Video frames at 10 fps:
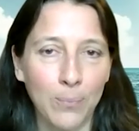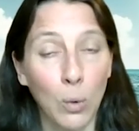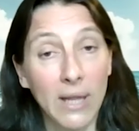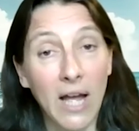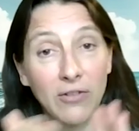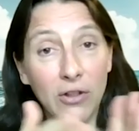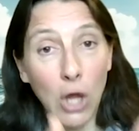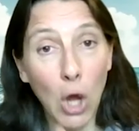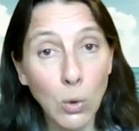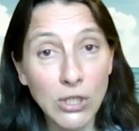We will cover
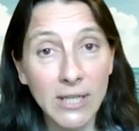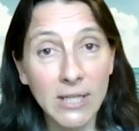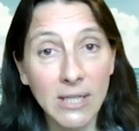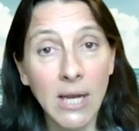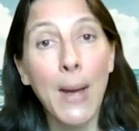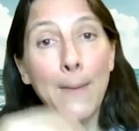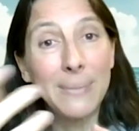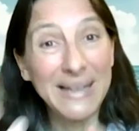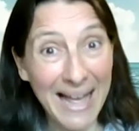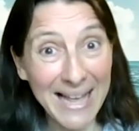the ocean,
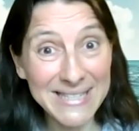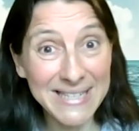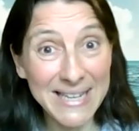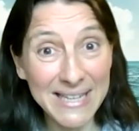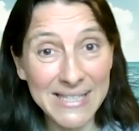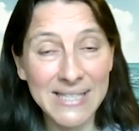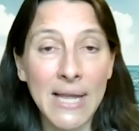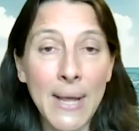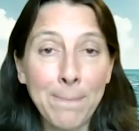plastics,